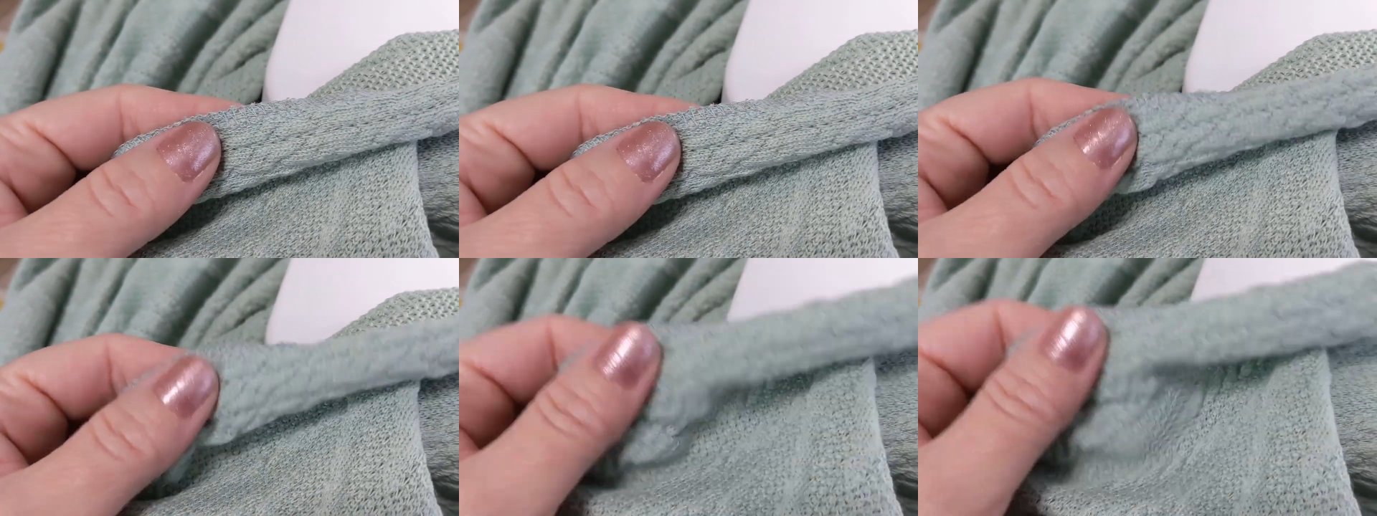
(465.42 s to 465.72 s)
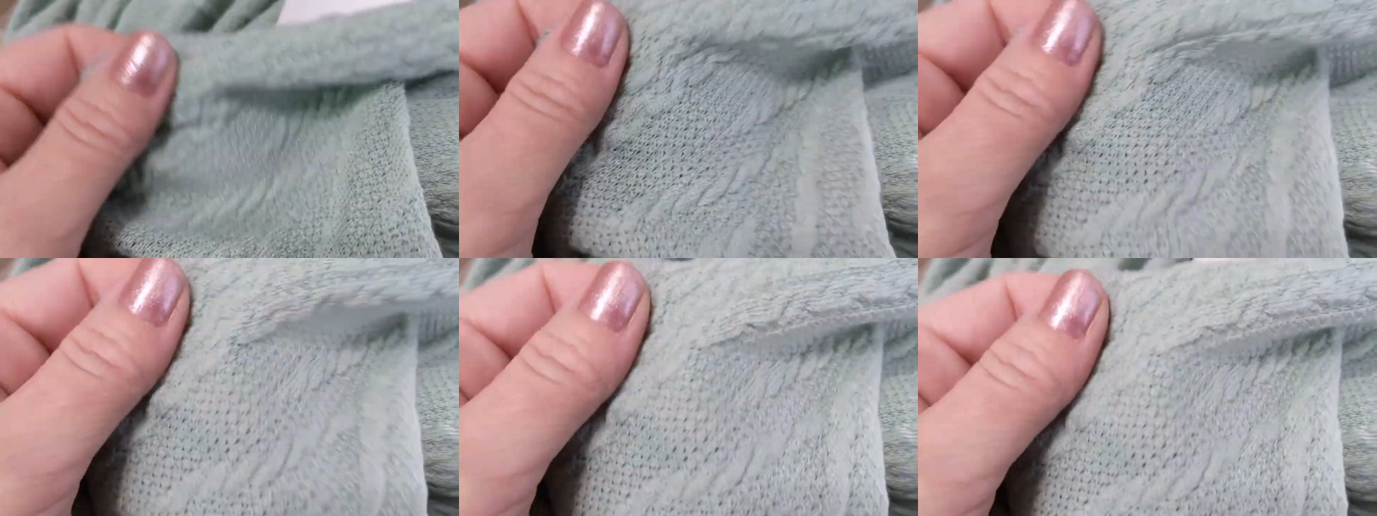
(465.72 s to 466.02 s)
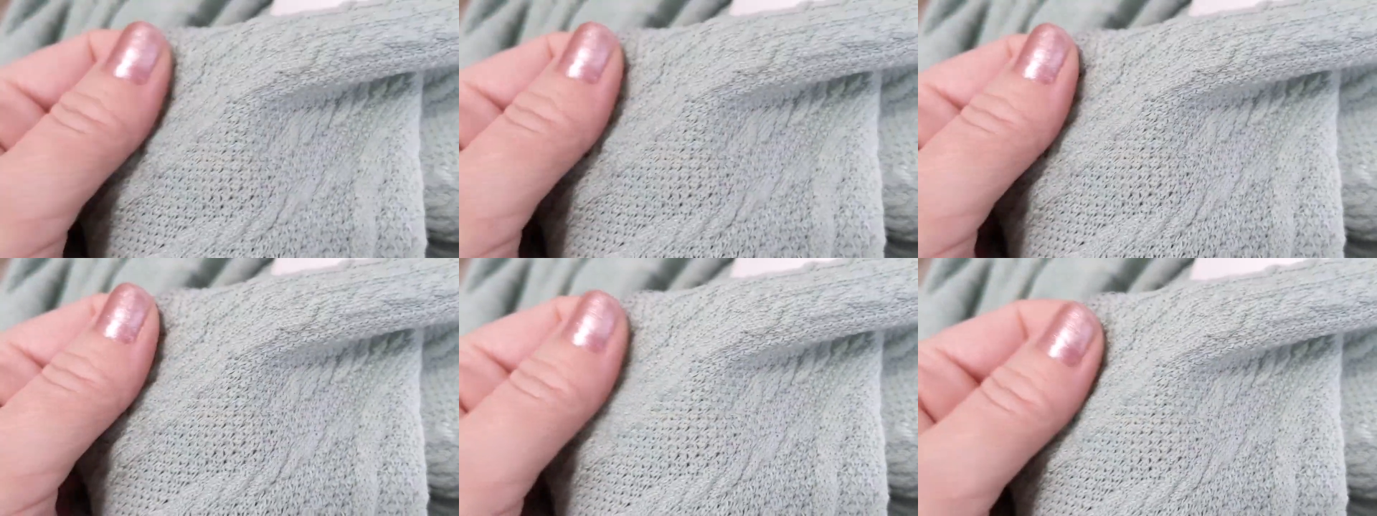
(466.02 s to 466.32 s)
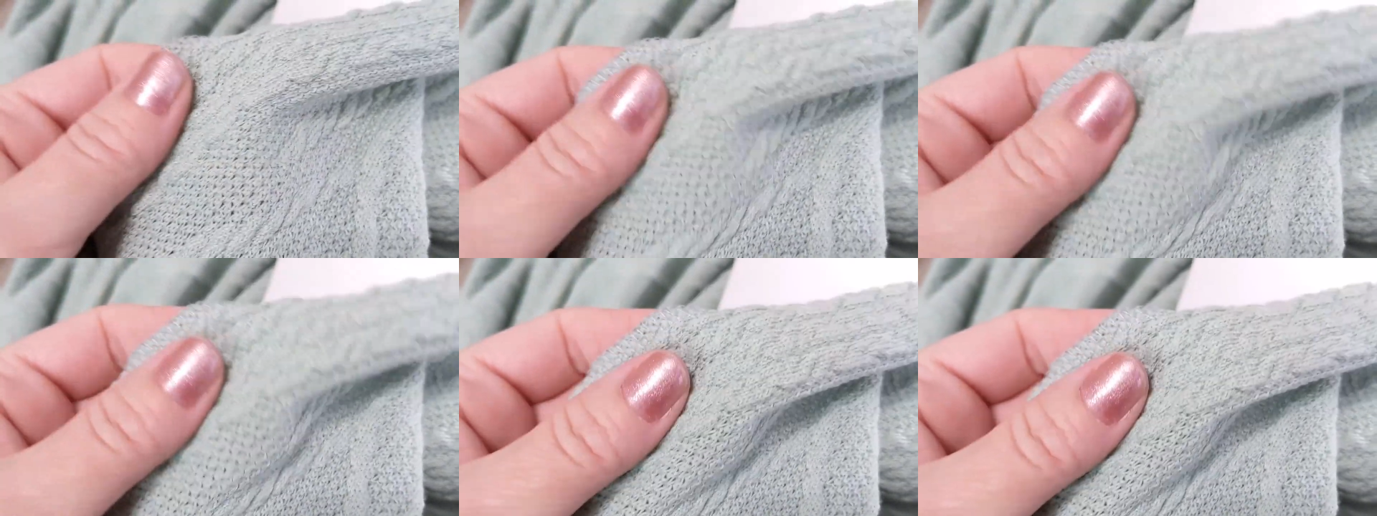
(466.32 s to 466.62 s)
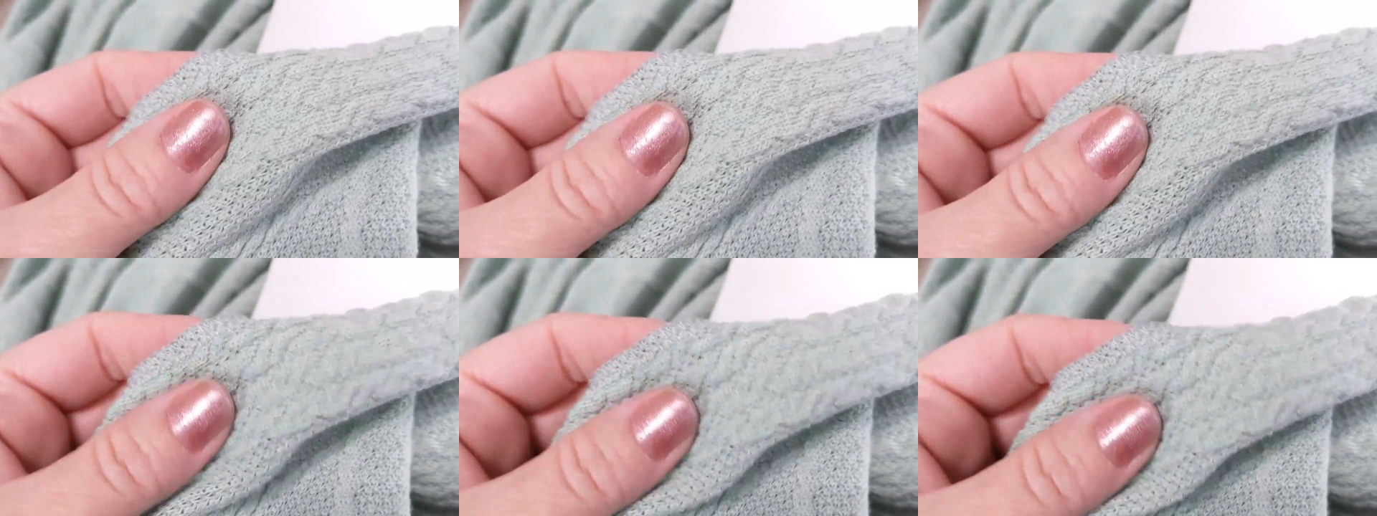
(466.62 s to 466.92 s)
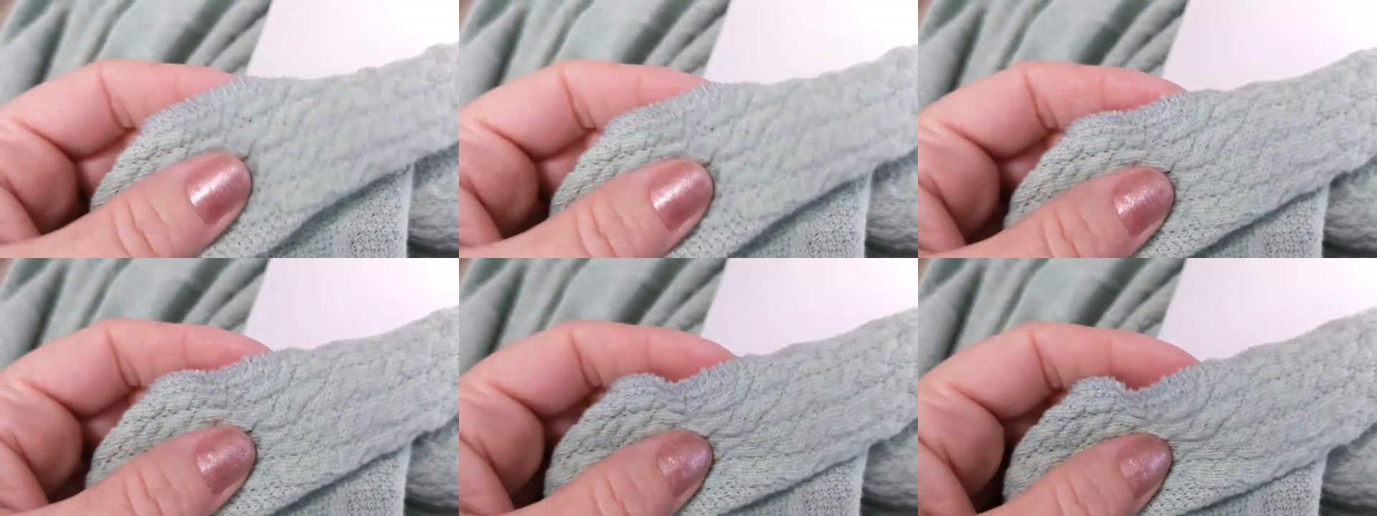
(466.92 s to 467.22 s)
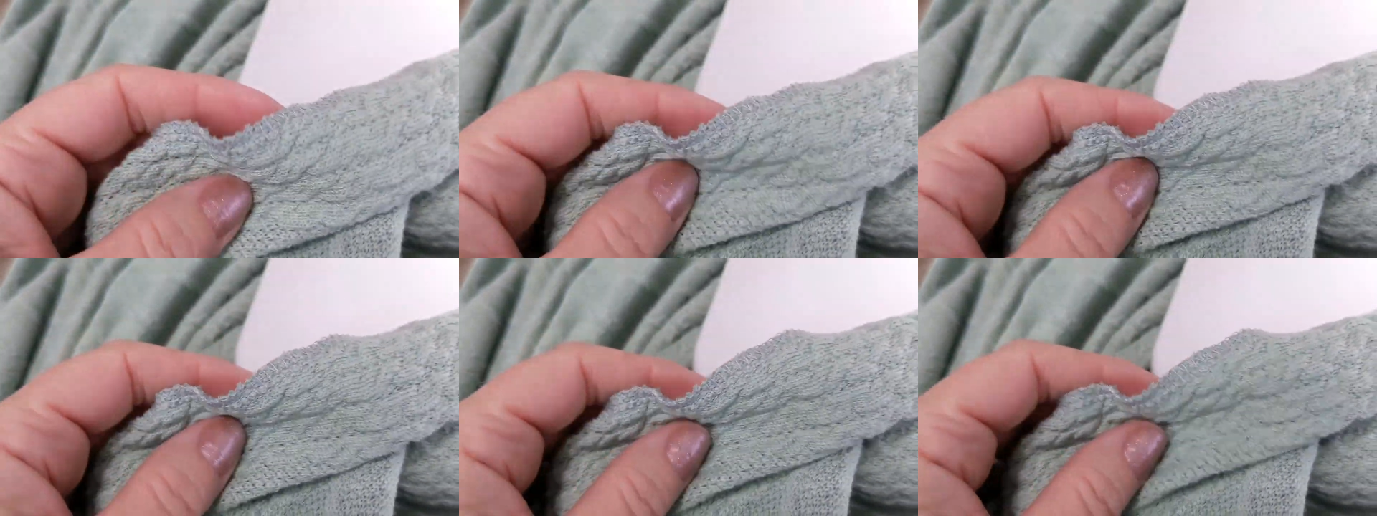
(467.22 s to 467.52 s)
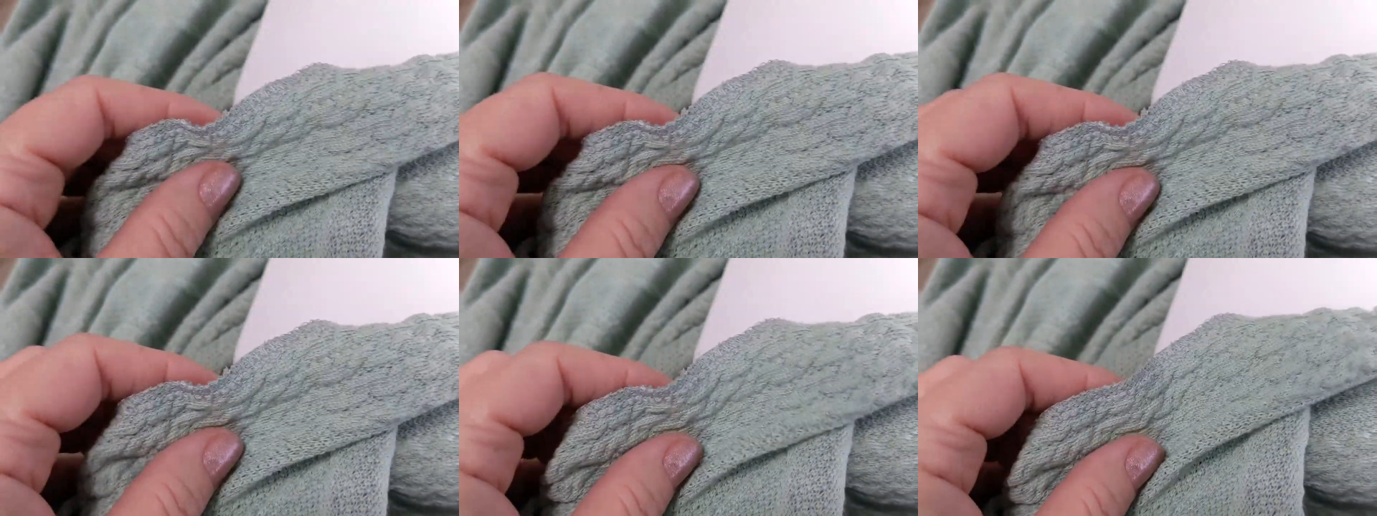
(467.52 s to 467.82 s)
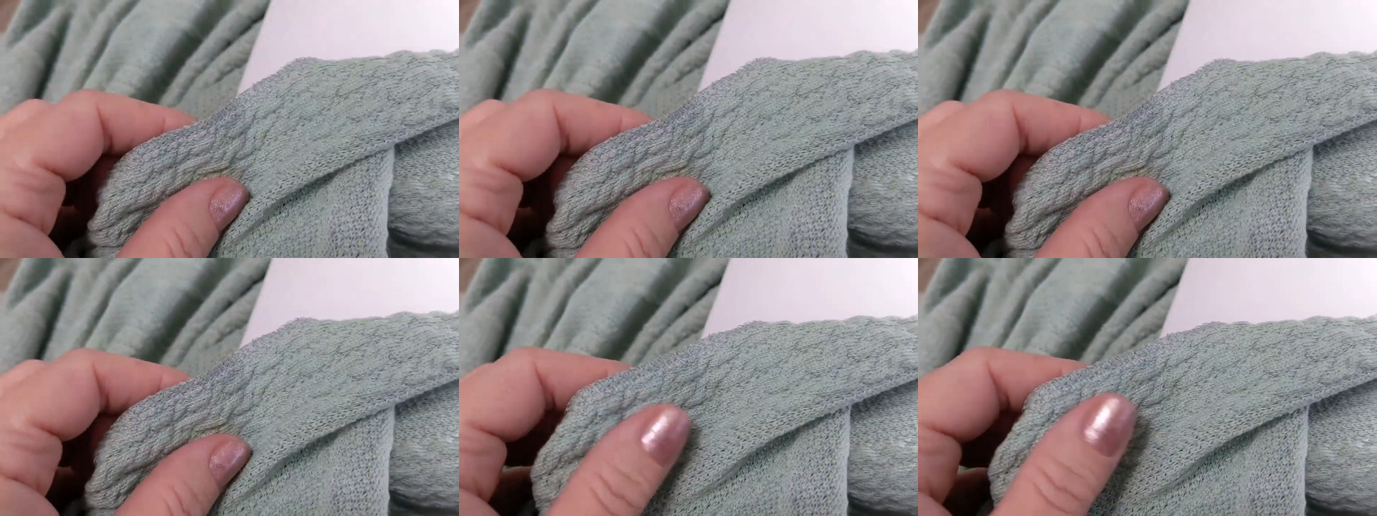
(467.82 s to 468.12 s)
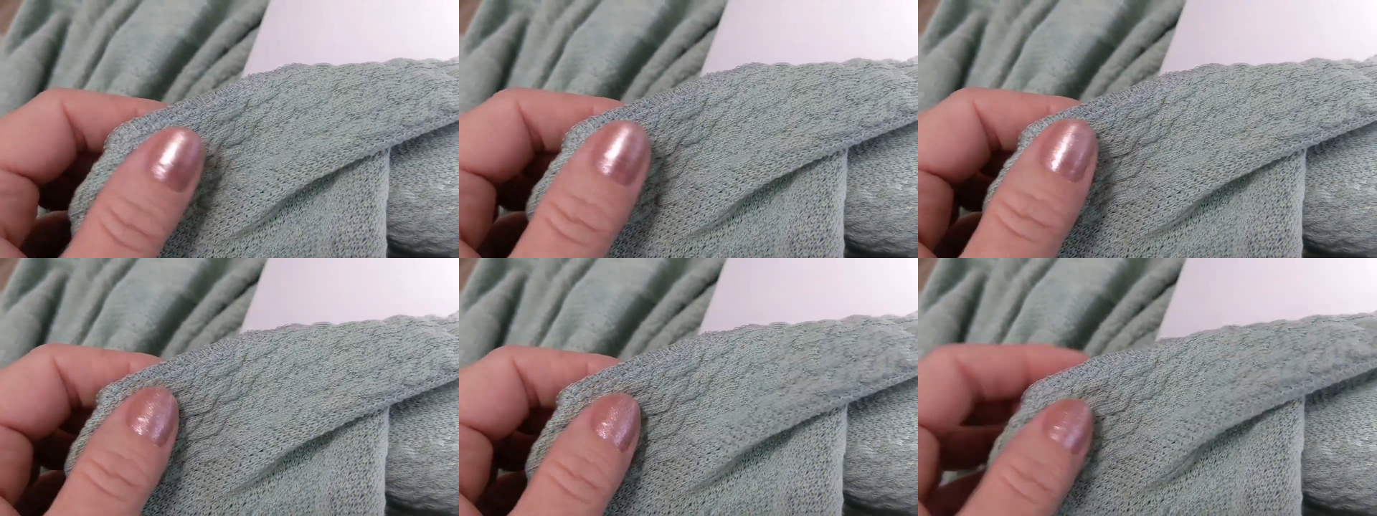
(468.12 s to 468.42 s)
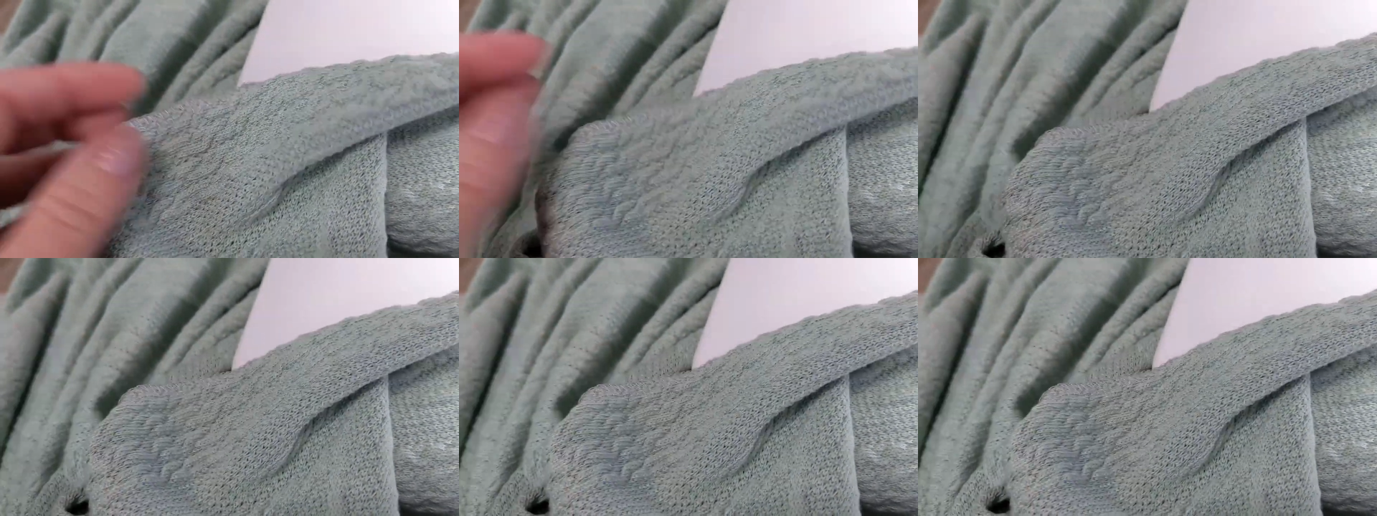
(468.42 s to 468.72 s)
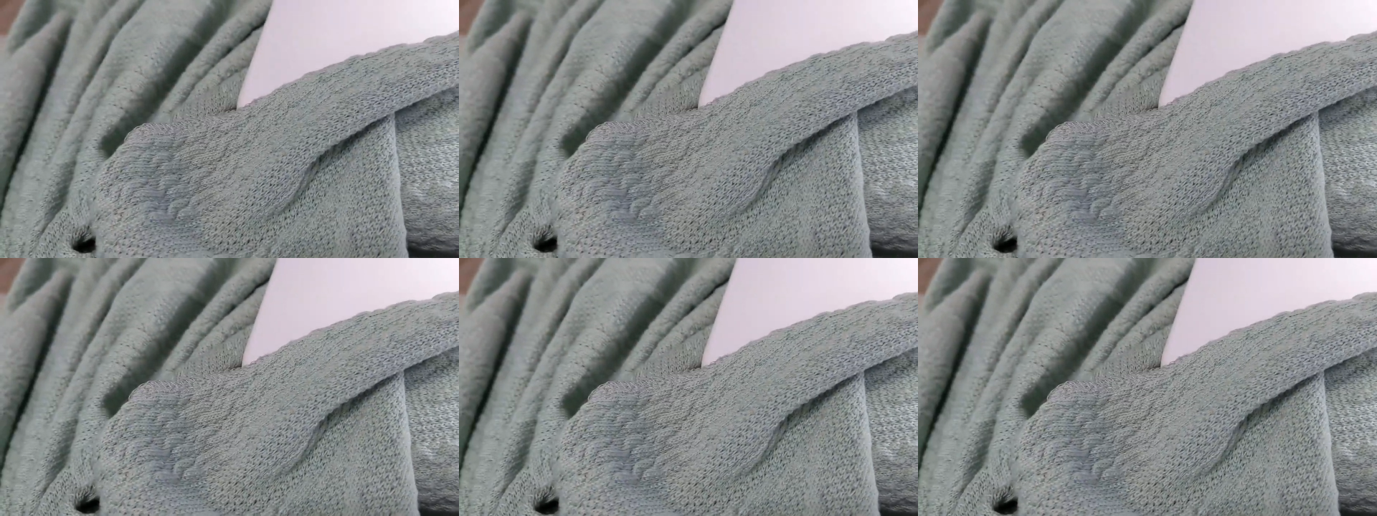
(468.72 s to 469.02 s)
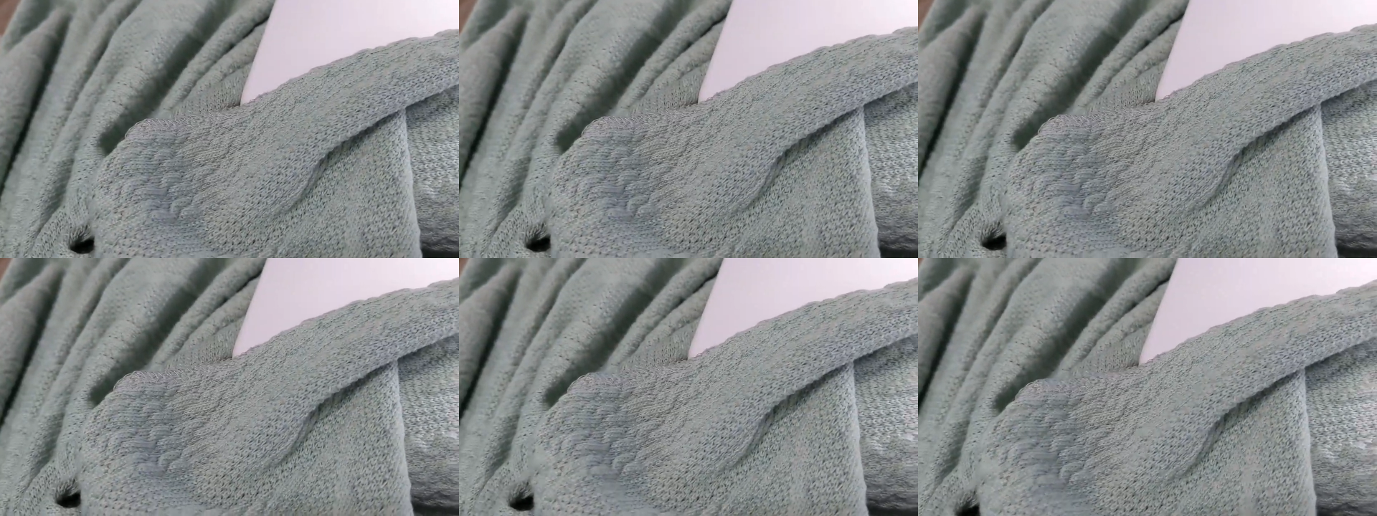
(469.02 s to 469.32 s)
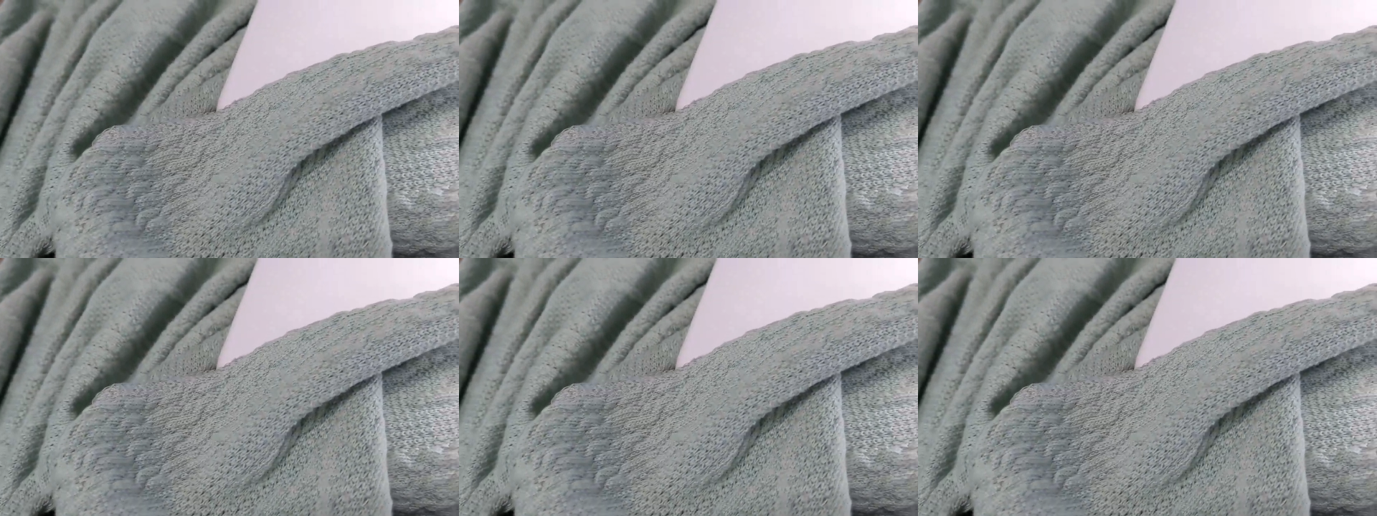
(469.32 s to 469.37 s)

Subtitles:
(no speaker visible)